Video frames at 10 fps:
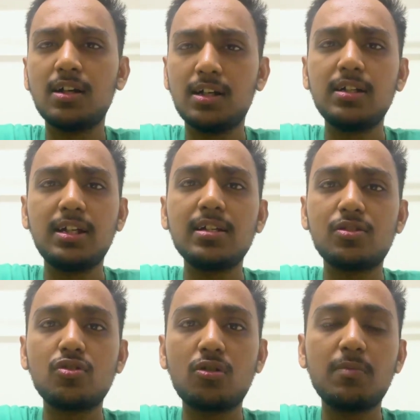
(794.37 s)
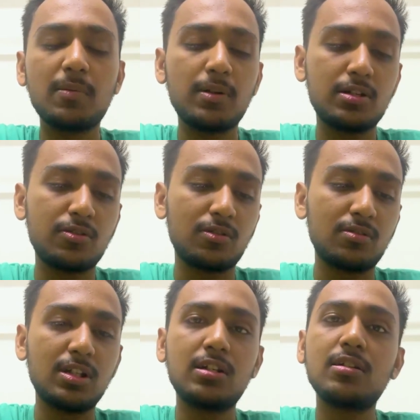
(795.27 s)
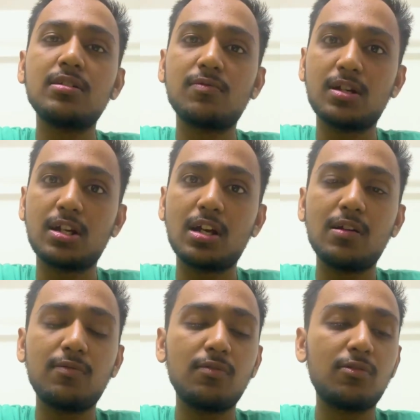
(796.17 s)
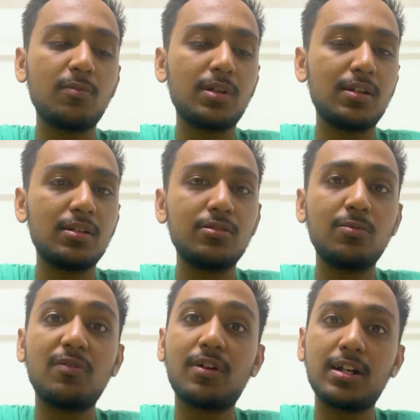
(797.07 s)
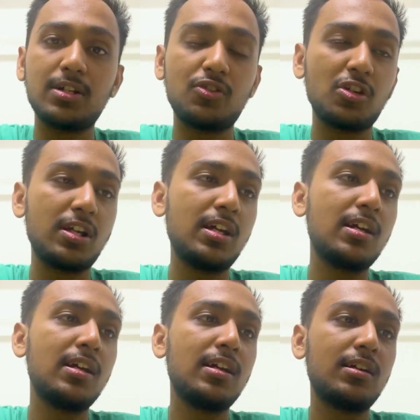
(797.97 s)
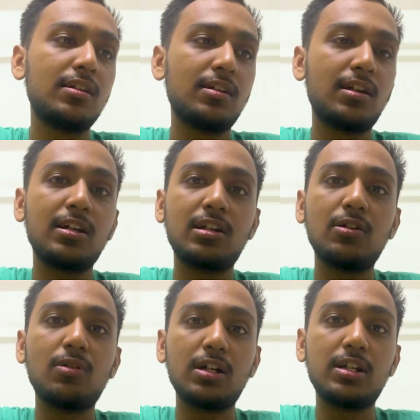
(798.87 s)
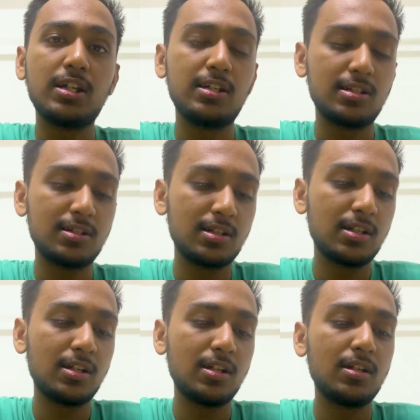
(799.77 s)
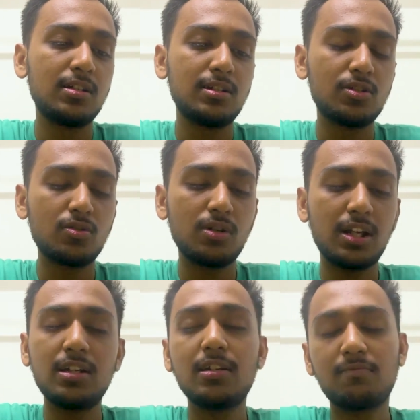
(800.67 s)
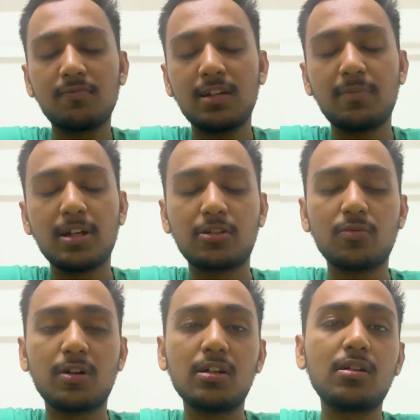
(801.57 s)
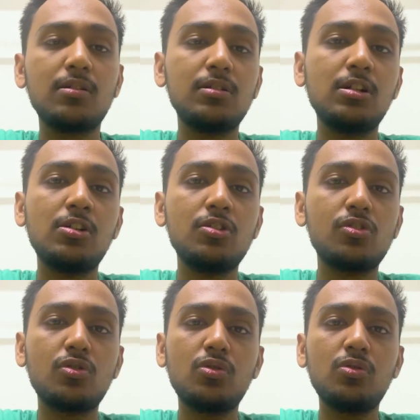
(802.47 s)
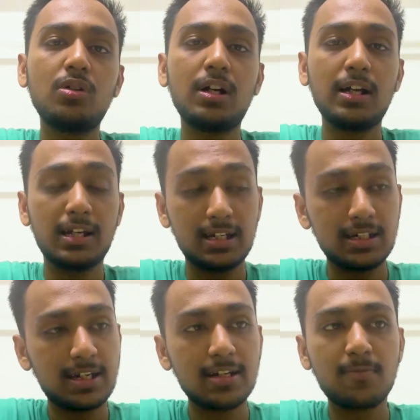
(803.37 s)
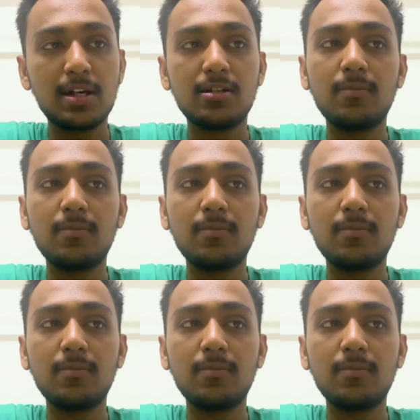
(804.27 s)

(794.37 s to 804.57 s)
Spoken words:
yes, join my Patreon. It is very helpful for me to be financially. Right now, I need it. So it did like back to work. So it get better,